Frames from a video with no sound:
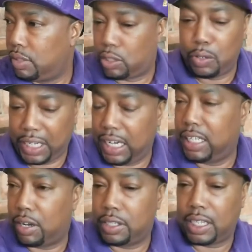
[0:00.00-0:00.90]
So getting
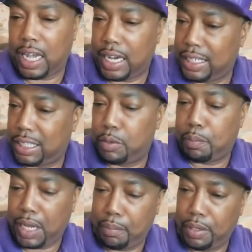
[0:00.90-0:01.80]
there in July, they sent him the
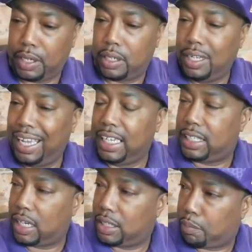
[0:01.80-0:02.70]
playbook, he
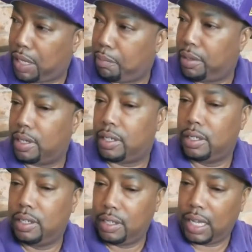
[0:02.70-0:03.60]
studied the playbook,
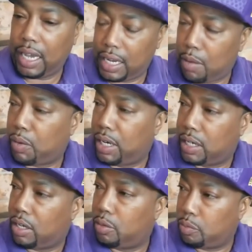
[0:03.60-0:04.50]
and I'm ready to
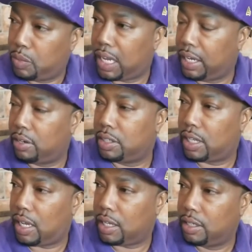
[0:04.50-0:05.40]
go when I get here in July.